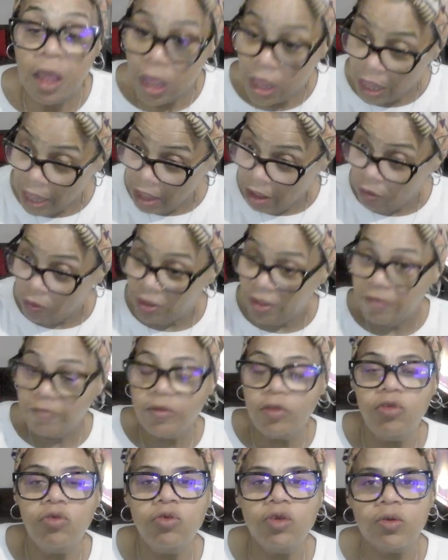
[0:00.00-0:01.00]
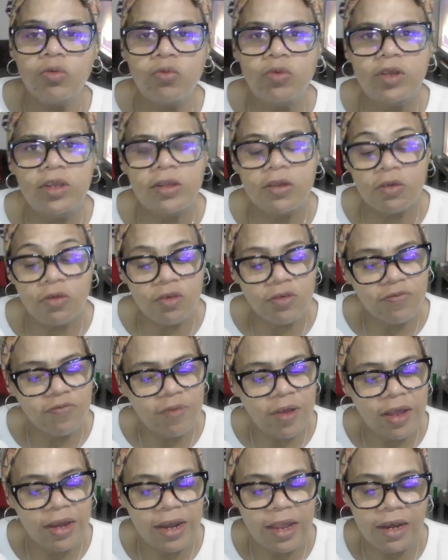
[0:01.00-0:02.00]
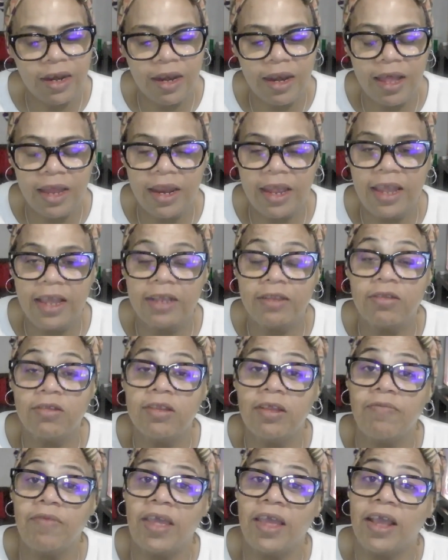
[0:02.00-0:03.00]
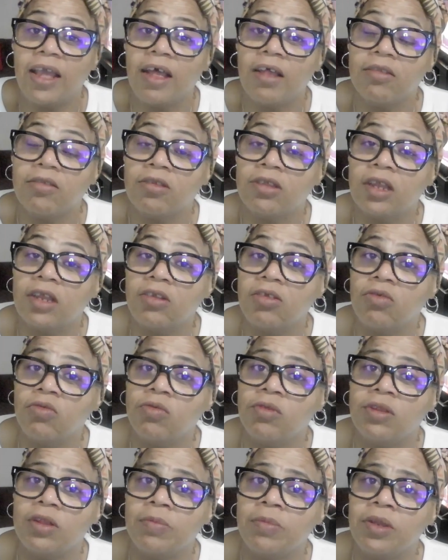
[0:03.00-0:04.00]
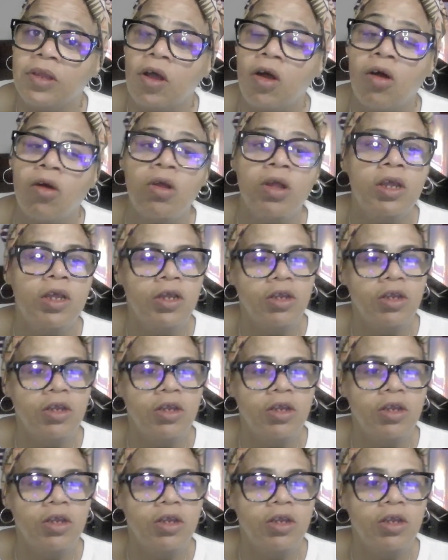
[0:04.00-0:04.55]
However, you can research and find out a lot of answers. I've had consultations with some of y'all.